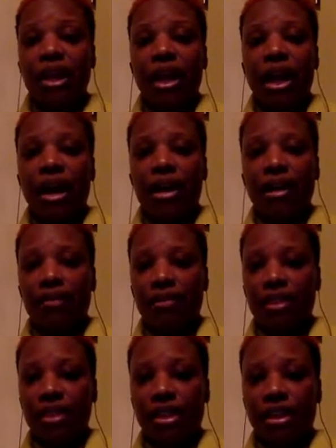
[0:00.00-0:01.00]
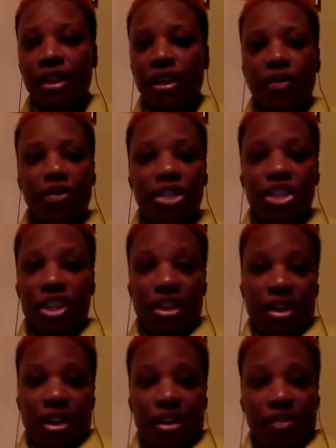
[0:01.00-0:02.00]
and everything, which
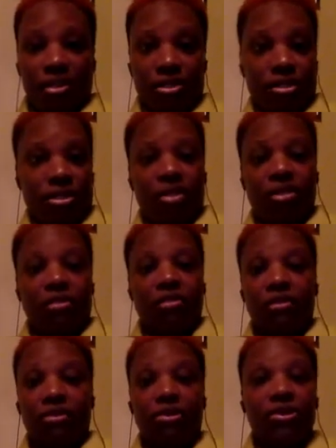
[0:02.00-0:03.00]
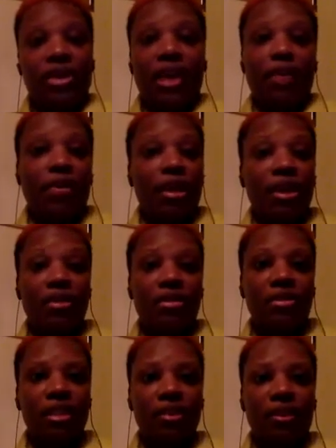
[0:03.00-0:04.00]
I never see a storm before, so I wanted to
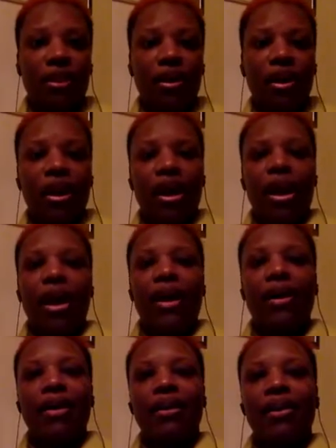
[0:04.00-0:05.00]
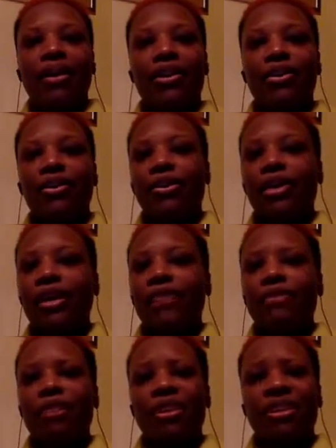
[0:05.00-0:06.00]
see one. And
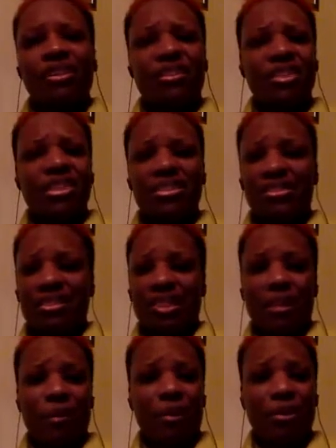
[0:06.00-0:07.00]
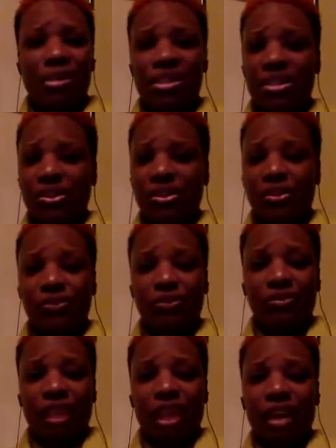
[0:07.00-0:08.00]
everybody concerned about
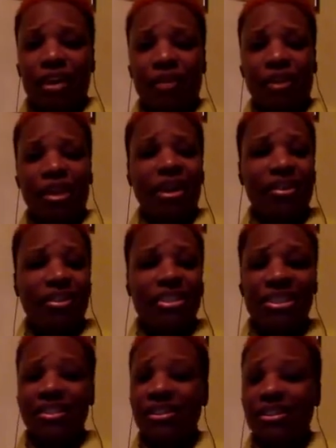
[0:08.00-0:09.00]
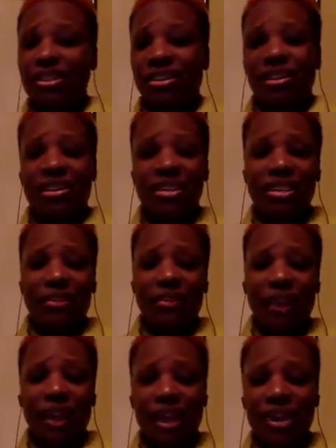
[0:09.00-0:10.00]
the adults, they start to
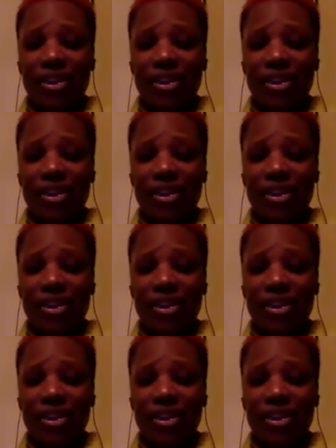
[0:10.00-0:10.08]
contemplate,